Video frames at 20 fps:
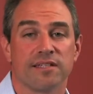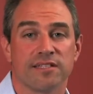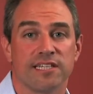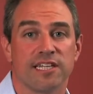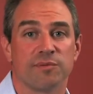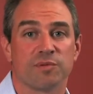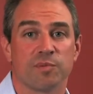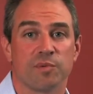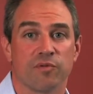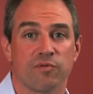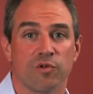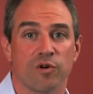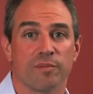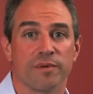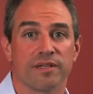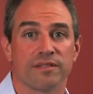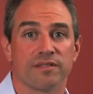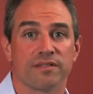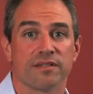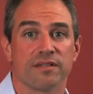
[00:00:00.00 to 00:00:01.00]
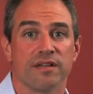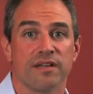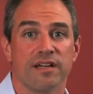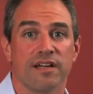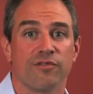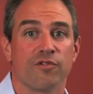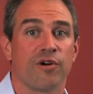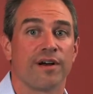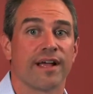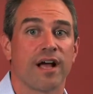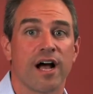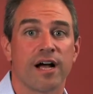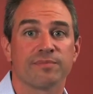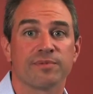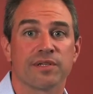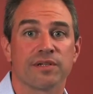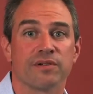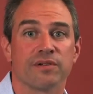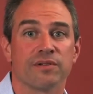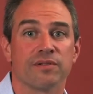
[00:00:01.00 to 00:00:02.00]
the team's performance. If there are any
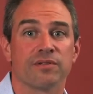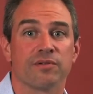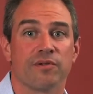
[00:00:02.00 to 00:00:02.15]
obstacles